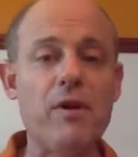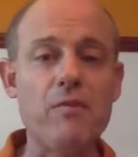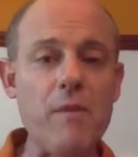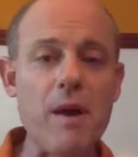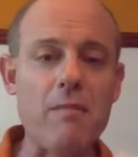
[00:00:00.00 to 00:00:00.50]
And
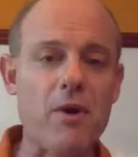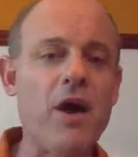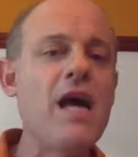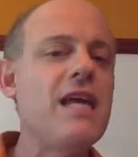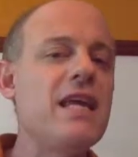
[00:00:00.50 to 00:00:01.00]
remember,
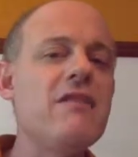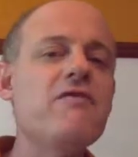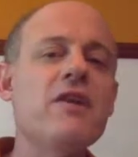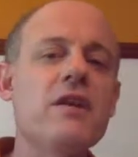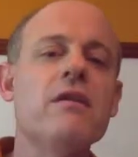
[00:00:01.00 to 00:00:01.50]

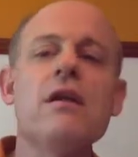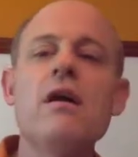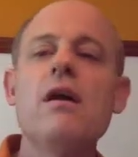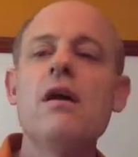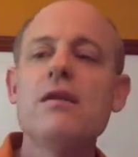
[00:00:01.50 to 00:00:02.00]
even
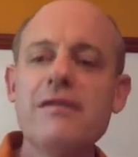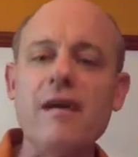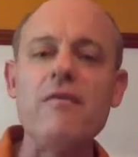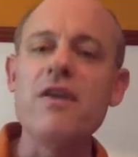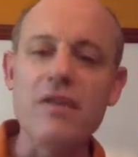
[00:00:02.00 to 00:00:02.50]

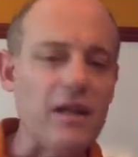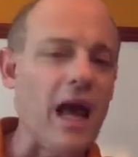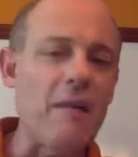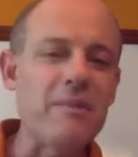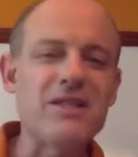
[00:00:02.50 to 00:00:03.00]
something that
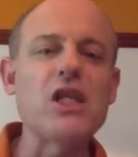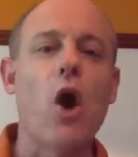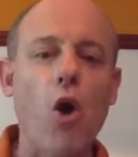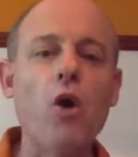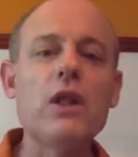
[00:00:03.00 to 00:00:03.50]
happens
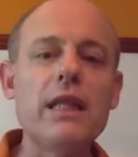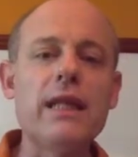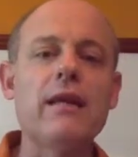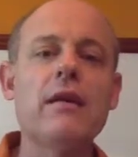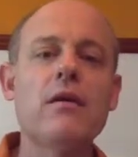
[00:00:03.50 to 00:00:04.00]

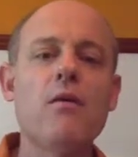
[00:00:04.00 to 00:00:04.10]
only